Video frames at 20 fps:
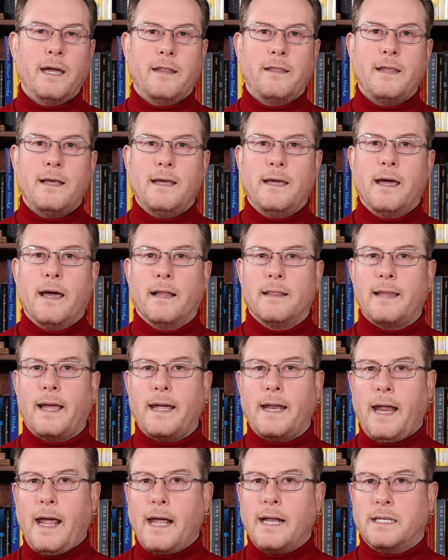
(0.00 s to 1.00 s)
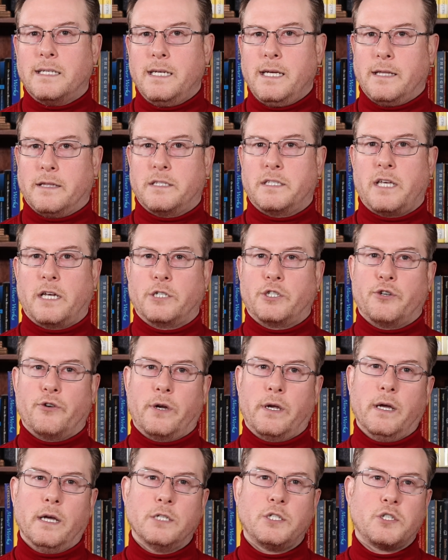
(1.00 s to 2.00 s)
in the late 18th
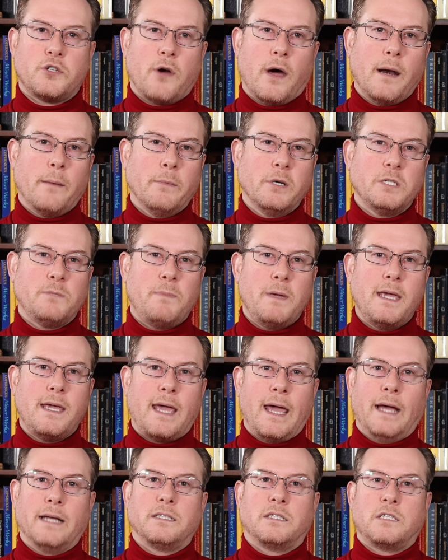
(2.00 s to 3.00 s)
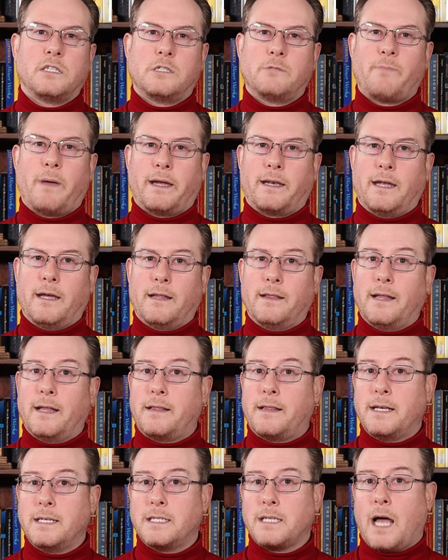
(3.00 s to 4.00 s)
century, astronomers began suspecting
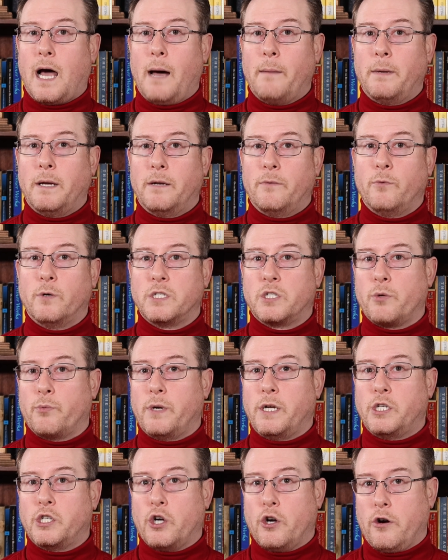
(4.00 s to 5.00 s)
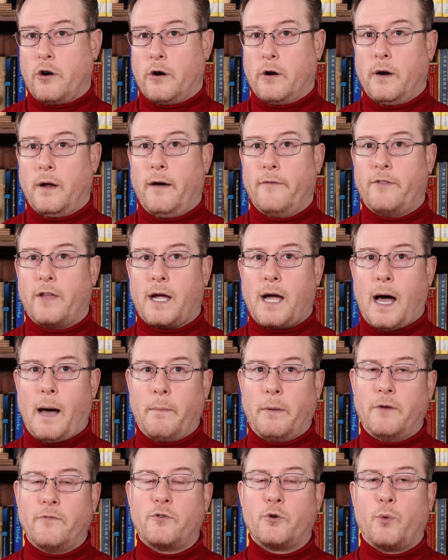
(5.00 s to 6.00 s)
that this comet was the return of the
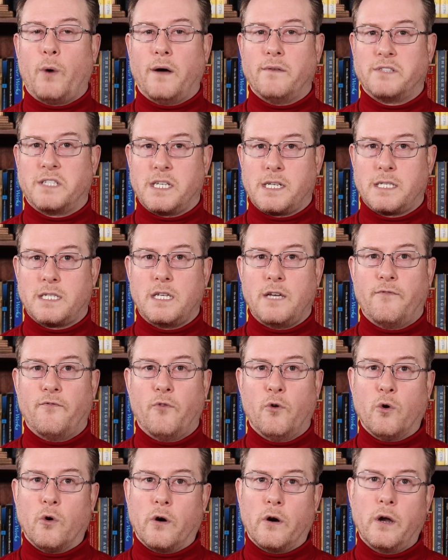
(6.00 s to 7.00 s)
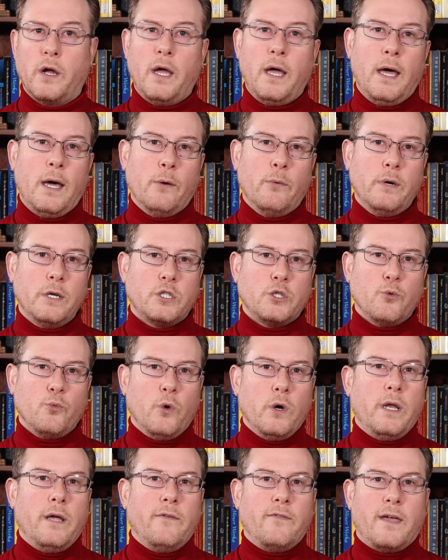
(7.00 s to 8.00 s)
comet of 1264, which
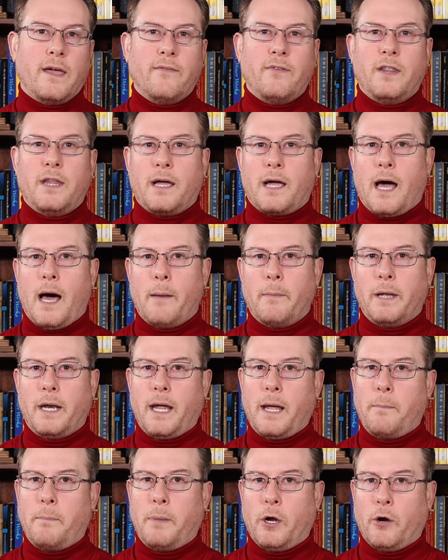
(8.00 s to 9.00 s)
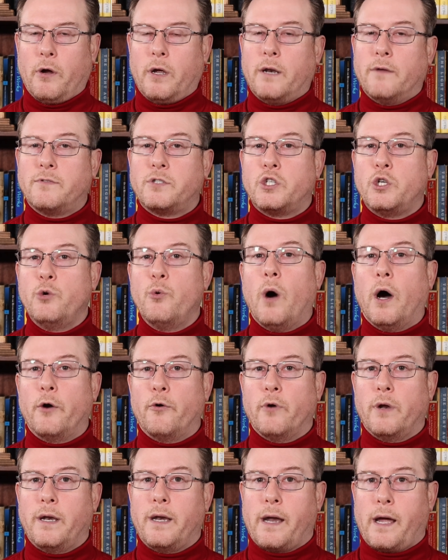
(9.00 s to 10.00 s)
would have given the comet a period of
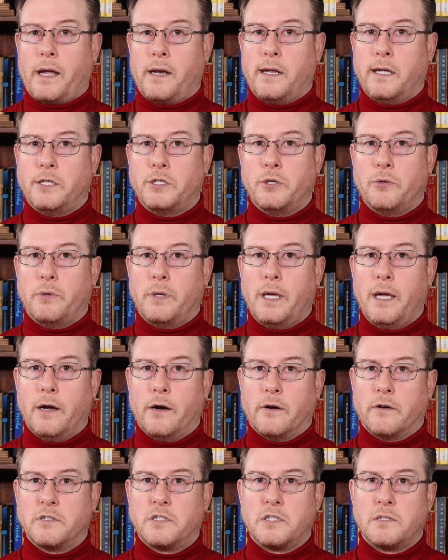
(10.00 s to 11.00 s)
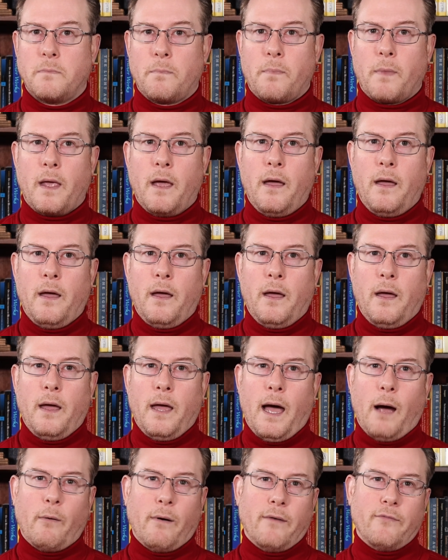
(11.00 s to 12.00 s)
292 years.
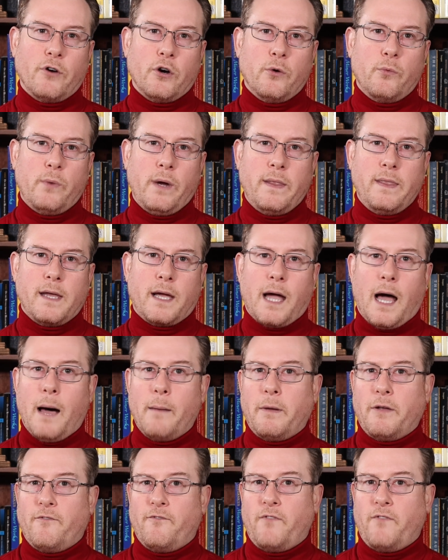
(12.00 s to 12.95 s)
However, when the comet